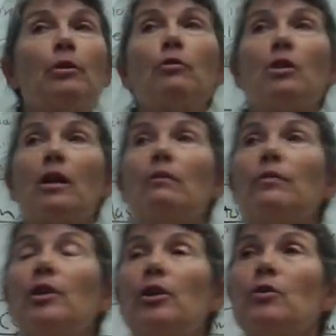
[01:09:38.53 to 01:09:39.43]
proton
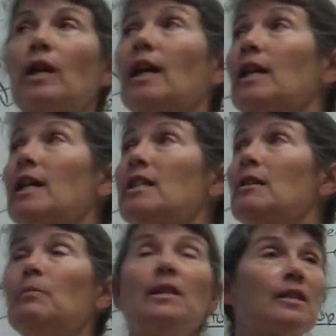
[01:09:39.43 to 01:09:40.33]
flow, can
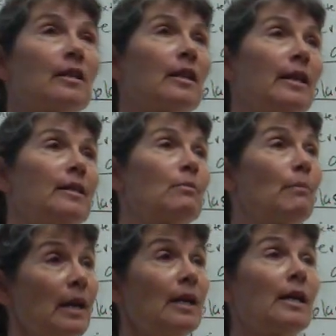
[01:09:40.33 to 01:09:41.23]
ATP synthase
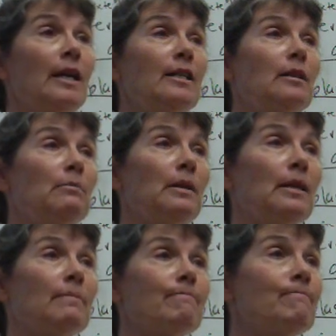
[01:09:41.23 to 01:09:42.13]
make ATP?
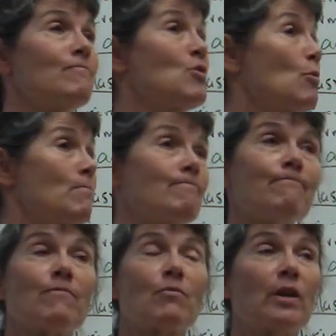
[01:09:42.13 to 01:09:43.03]
No,
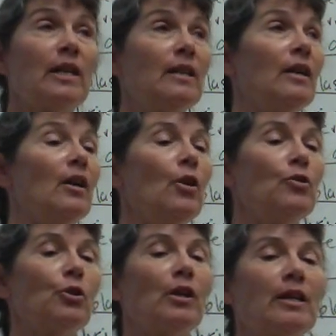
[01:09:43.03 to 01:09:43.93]
right?
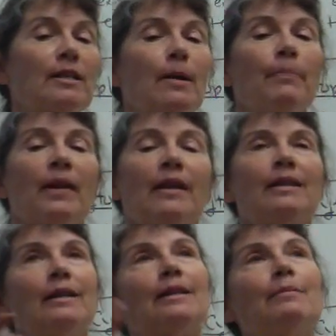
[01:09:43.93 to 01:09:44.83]
So you guys,
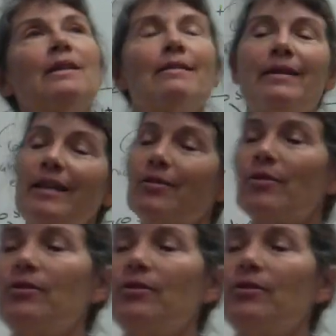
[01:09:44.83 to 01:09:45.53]
let, let, me, these are the